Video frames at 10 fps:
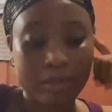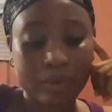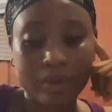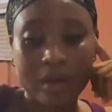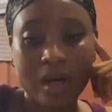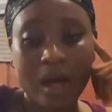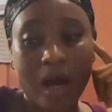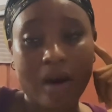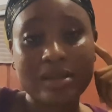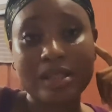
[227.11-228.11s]
but
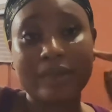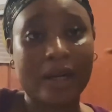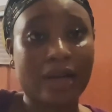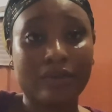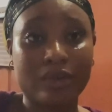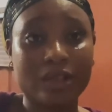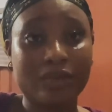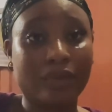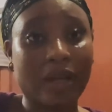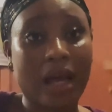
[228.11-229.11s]
I'll see if I can run
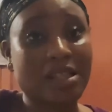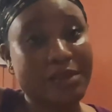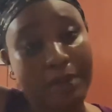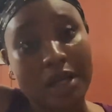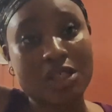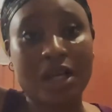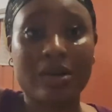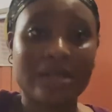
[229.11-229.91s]
it for like special